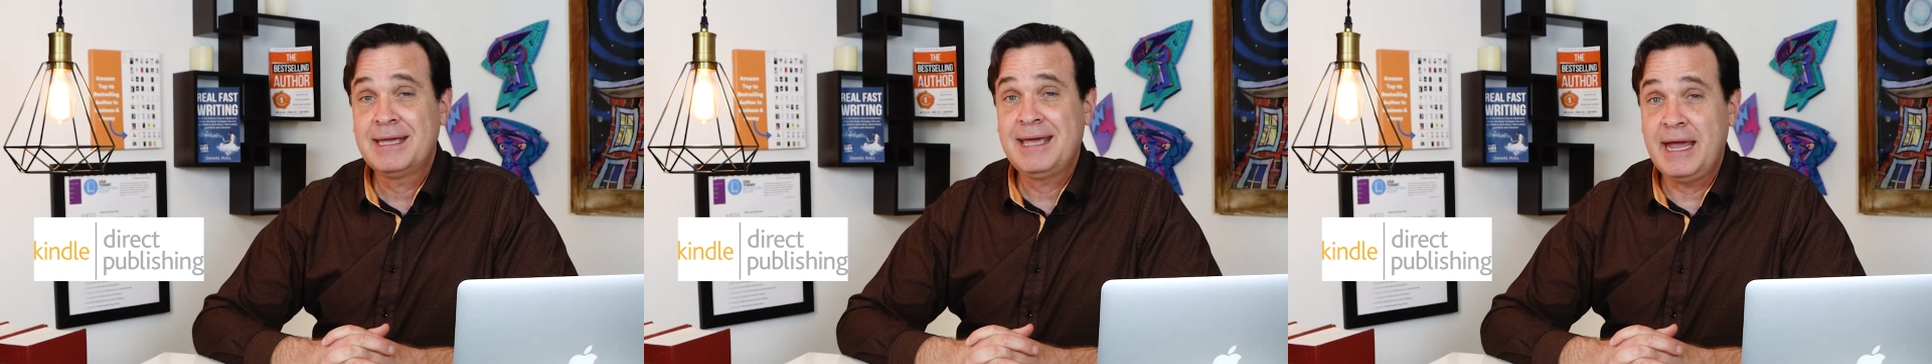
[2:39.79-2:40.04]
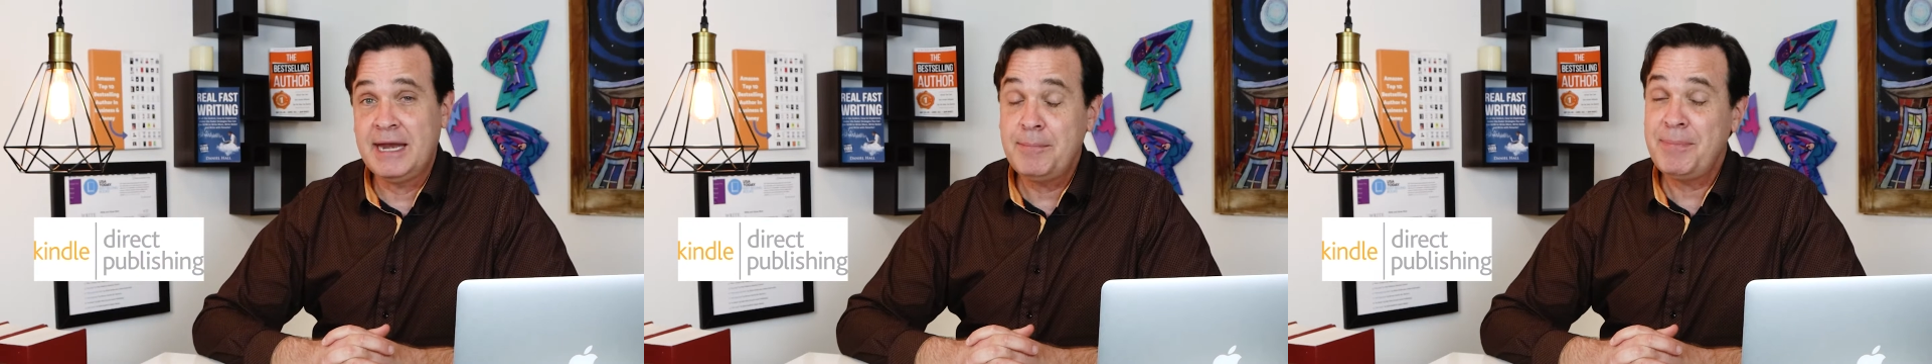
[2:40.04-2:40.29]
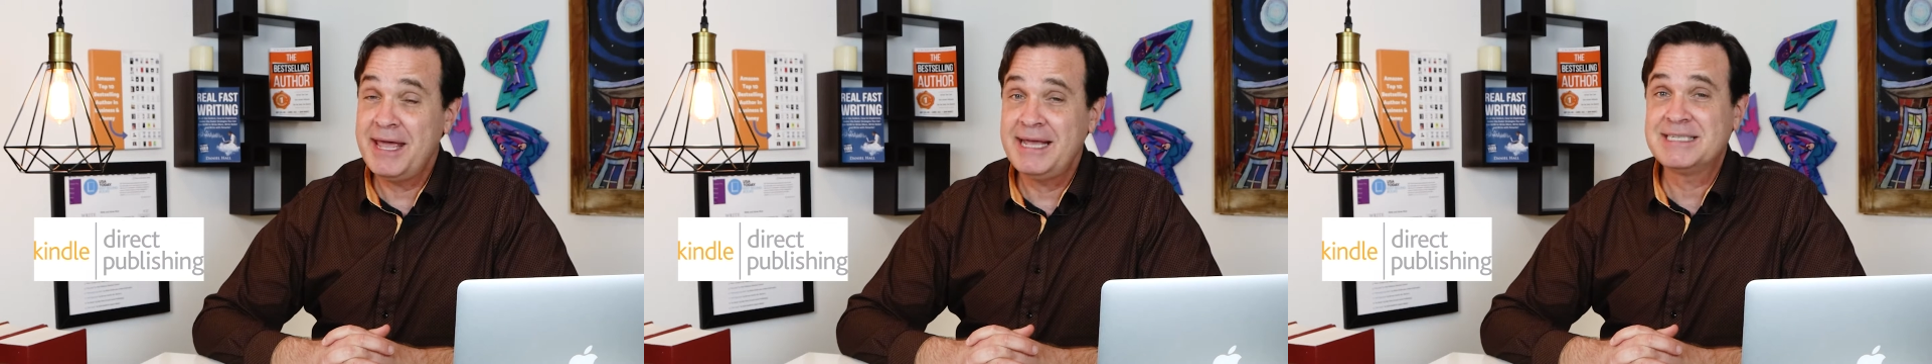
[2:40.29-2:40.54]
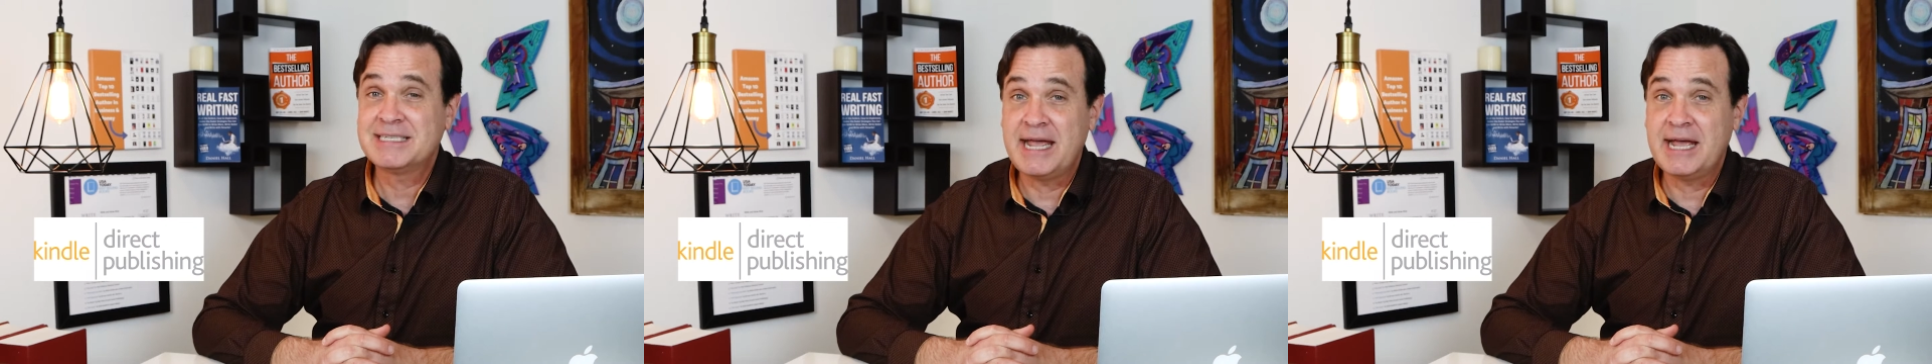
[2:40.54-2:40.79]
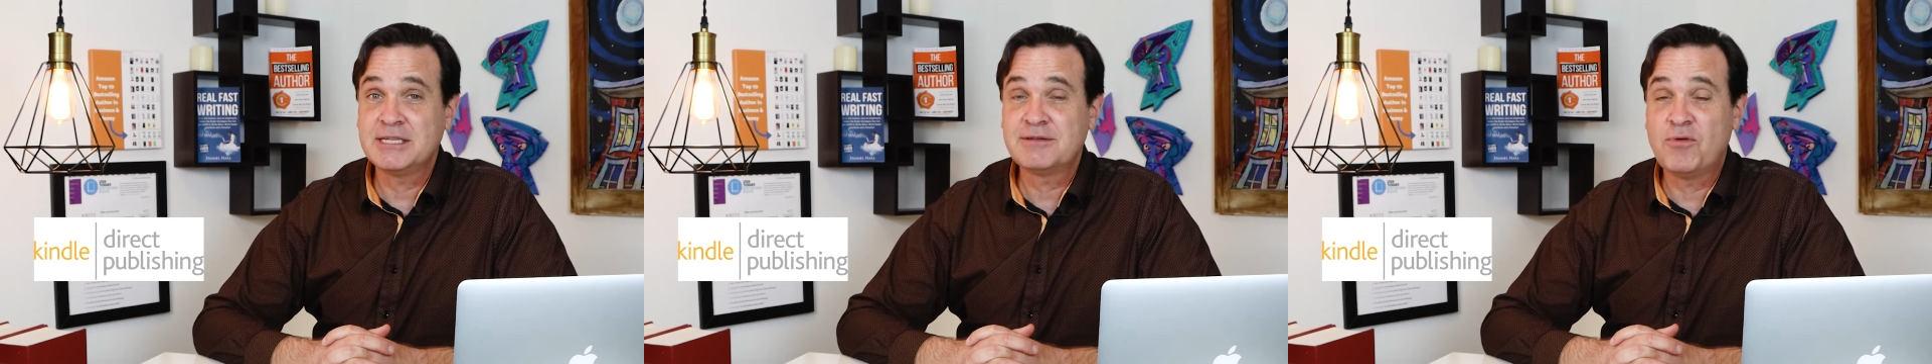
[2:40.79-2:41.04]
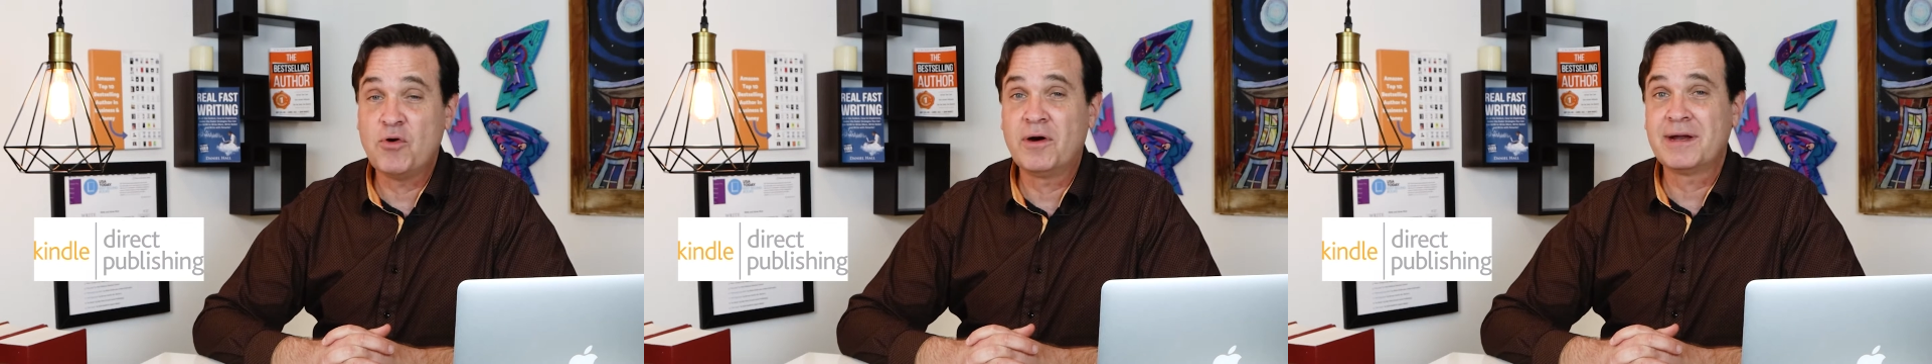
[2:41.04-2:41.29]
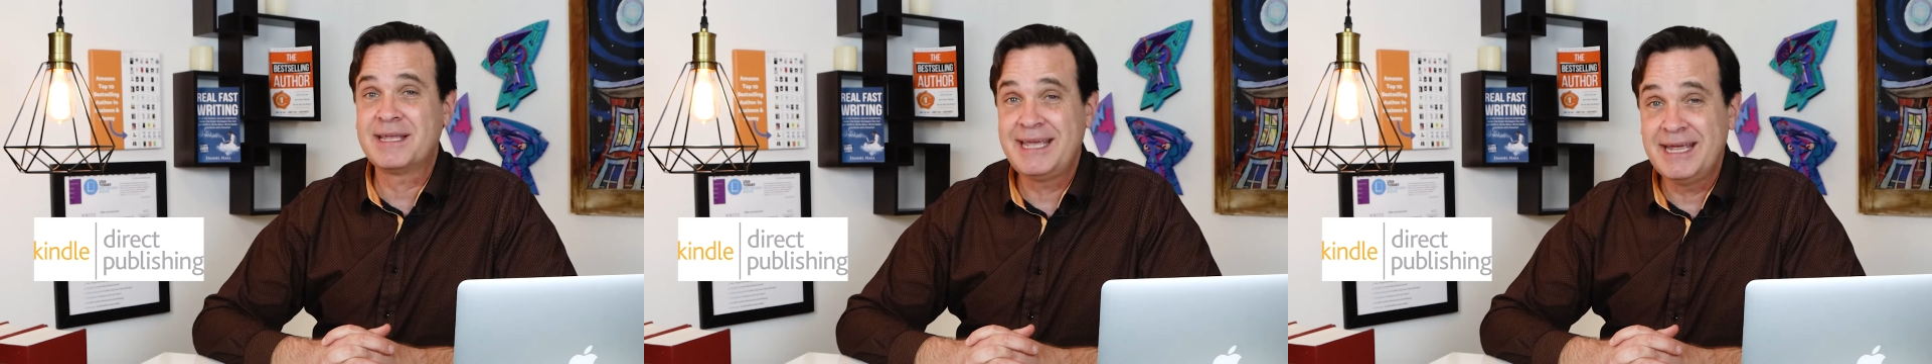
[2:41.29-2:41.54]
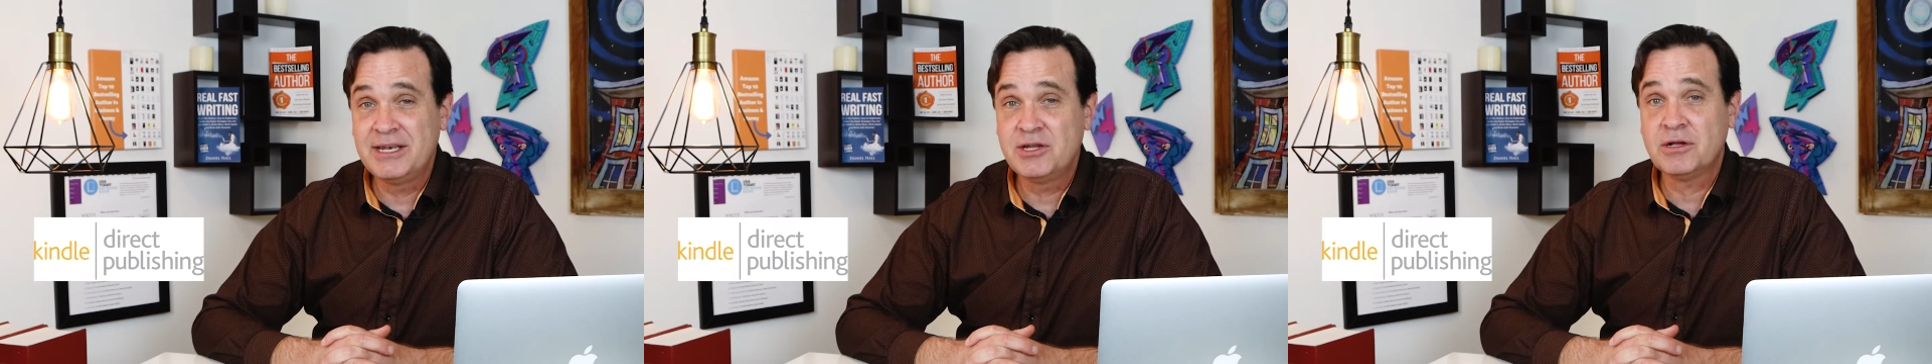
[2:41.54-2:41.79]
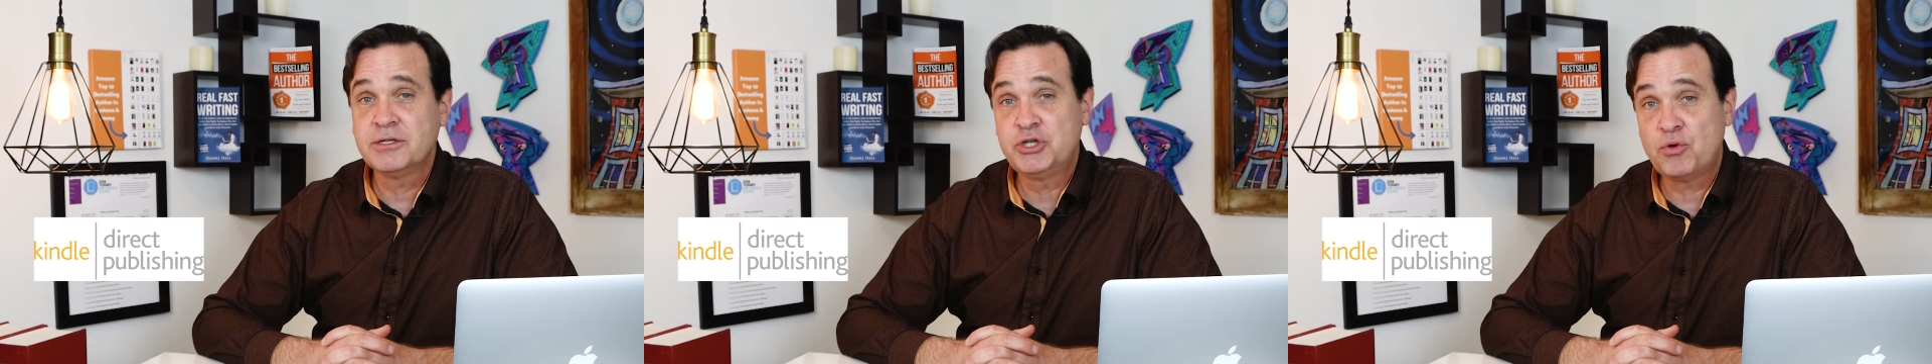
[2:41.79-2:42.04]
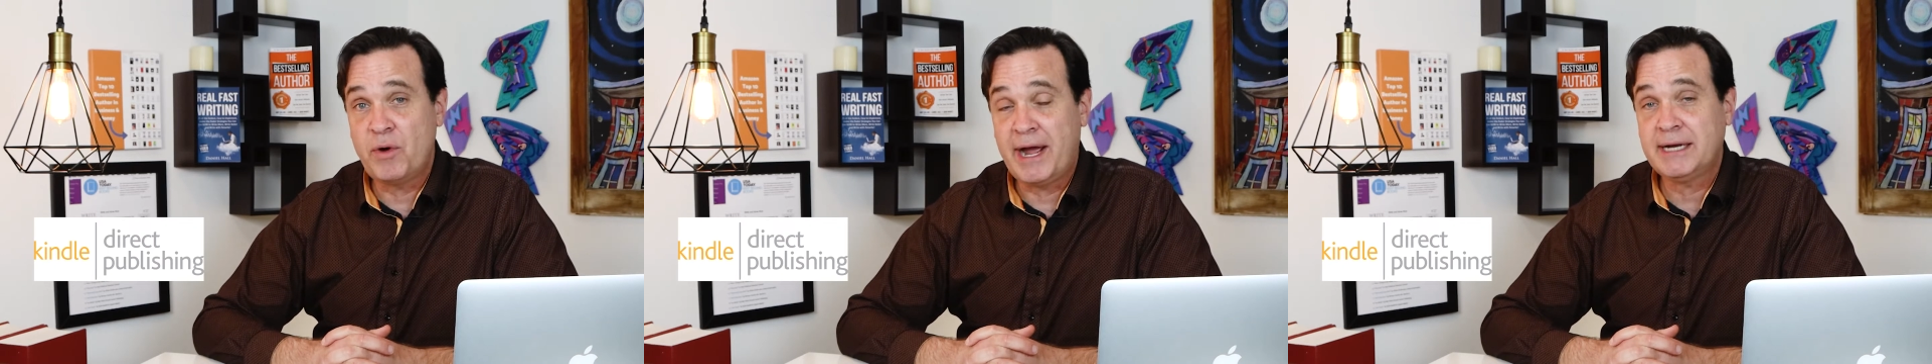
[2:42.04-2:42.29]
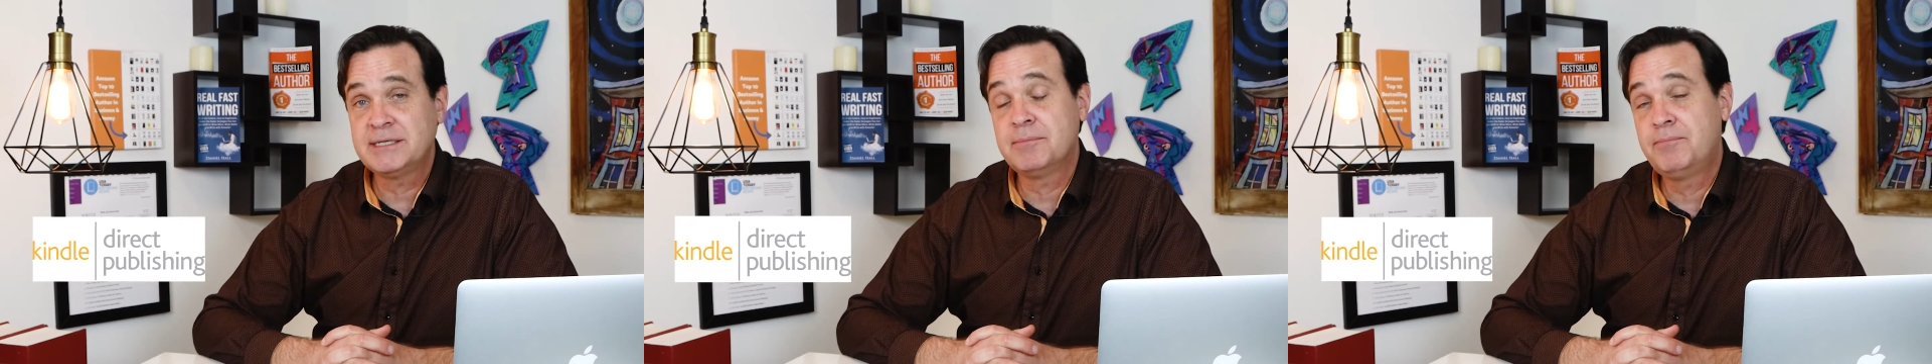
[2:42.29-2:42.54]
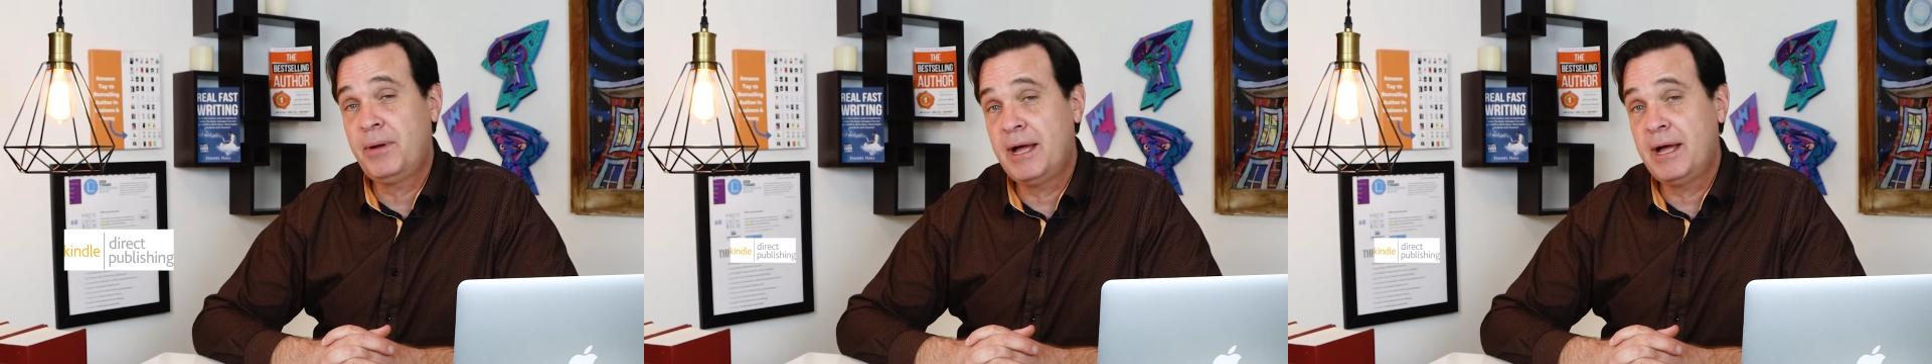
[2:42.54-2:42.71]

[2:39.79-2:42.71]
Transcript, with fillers: KDP stands for Kindle Direct